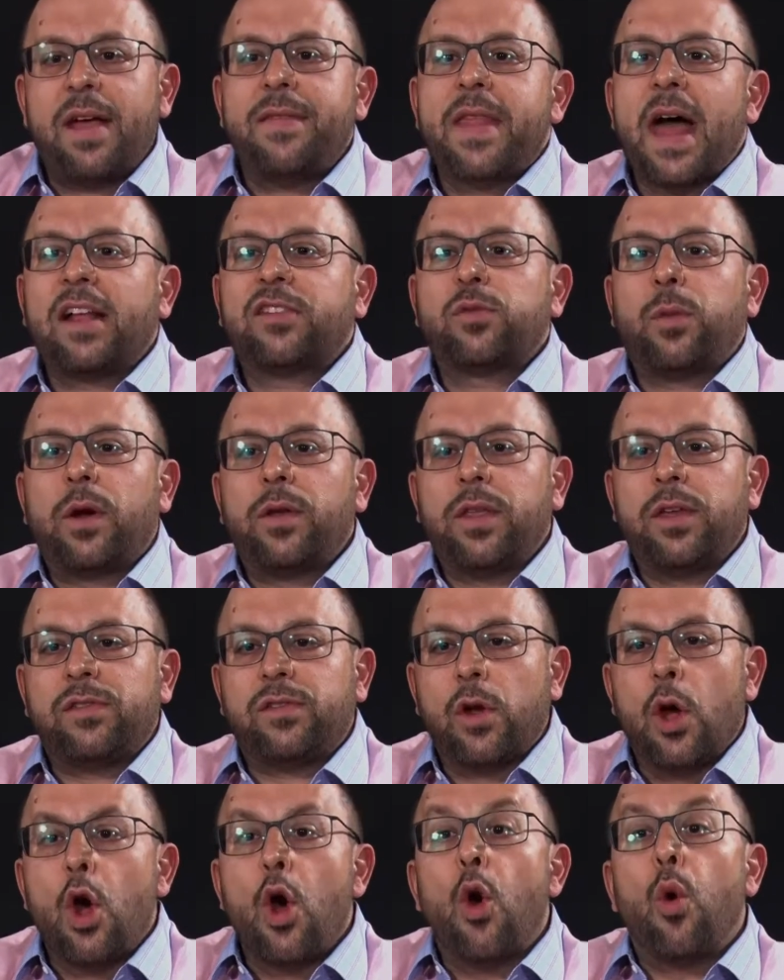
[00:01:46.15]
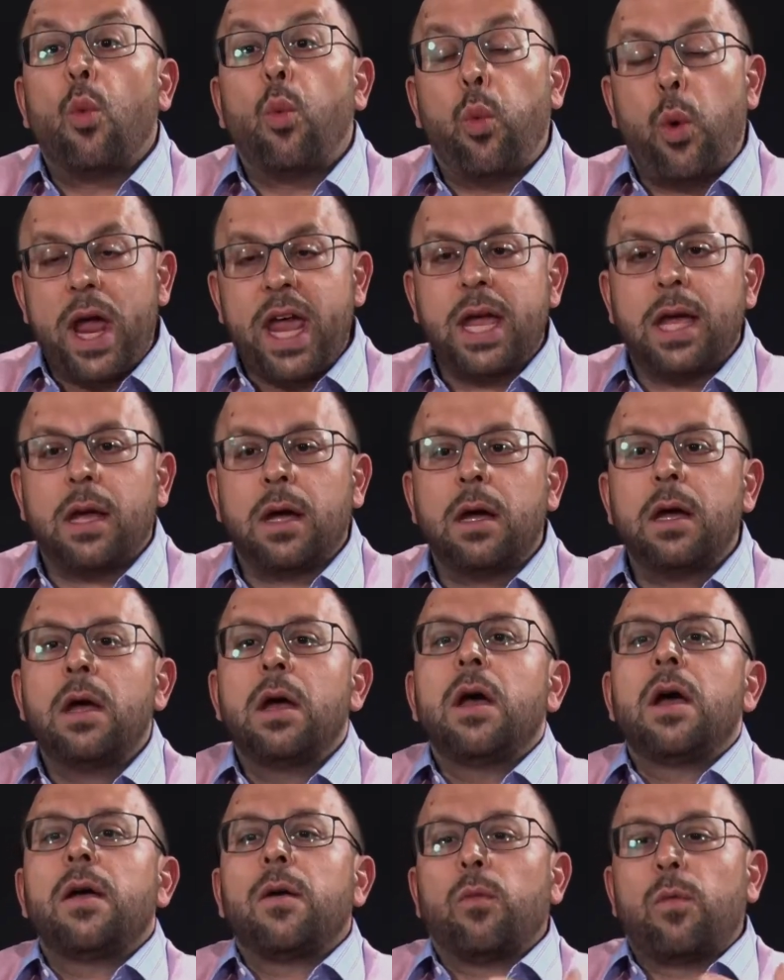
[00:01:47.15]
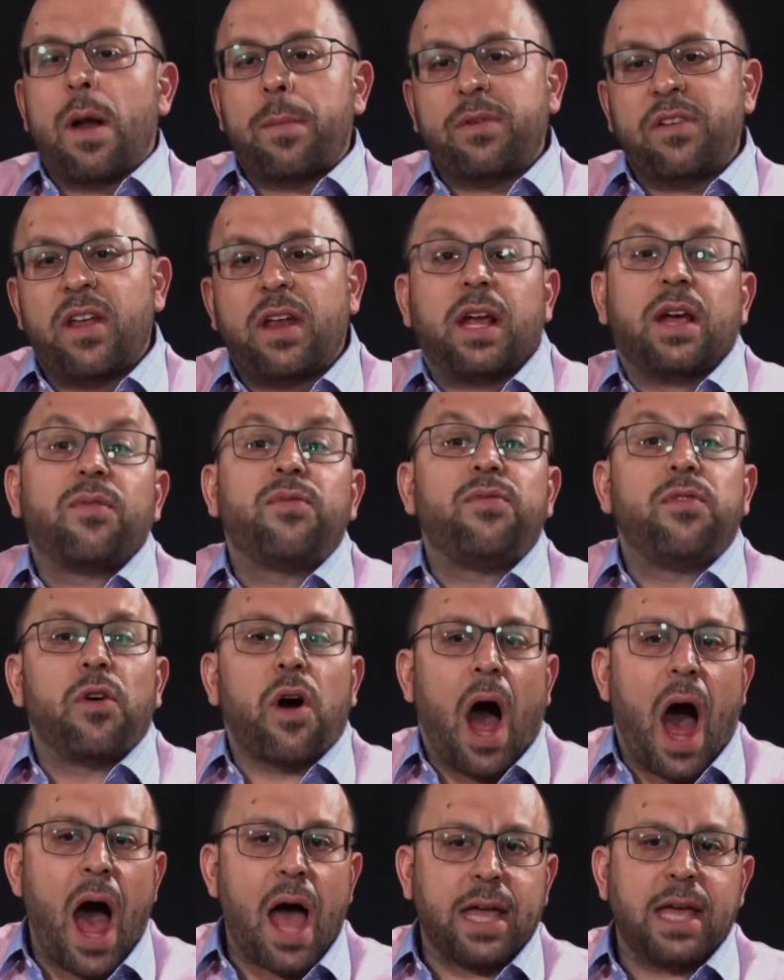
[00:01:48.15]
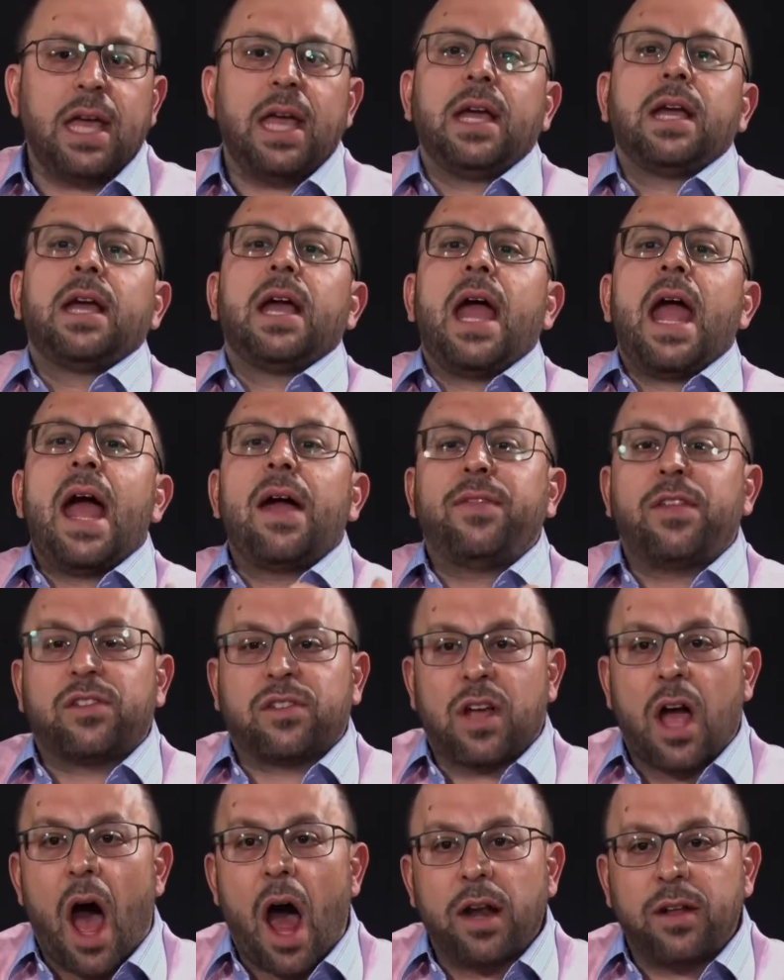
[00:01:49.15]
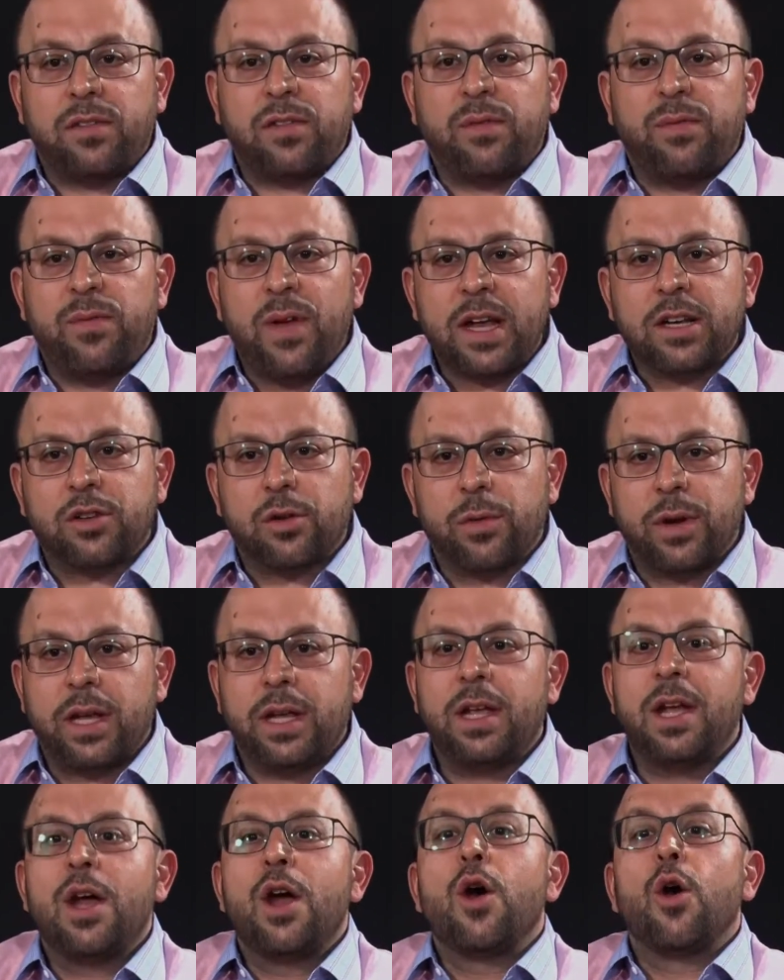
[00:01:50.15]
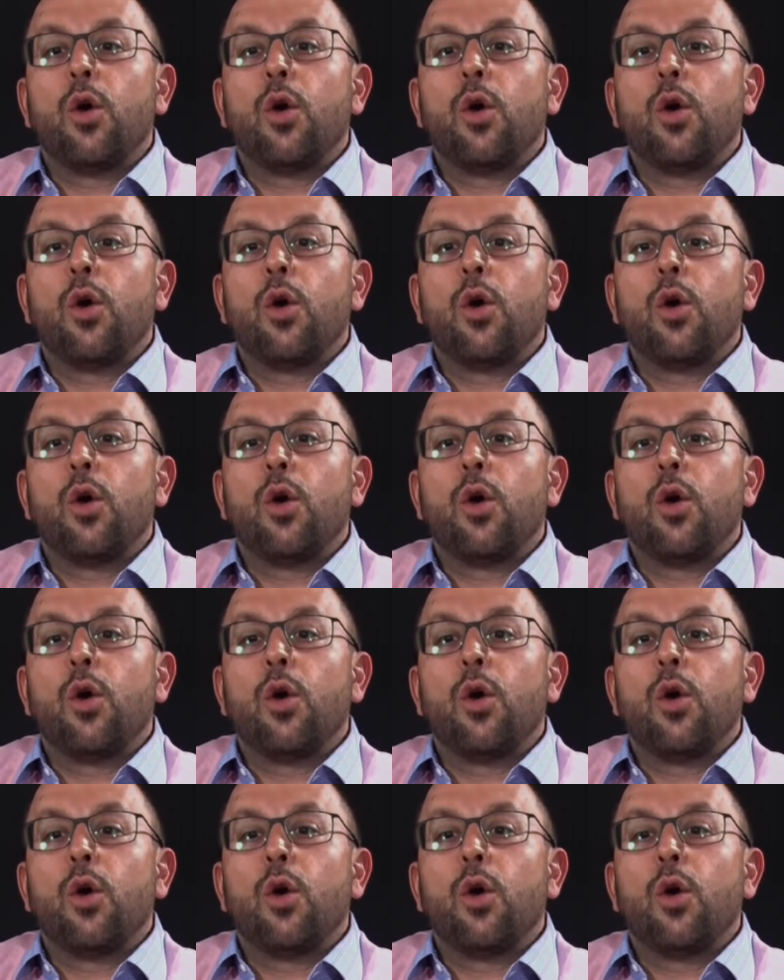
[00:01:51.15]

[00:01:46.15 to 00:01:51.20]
And that's where this wing representing flying and this goddess of victory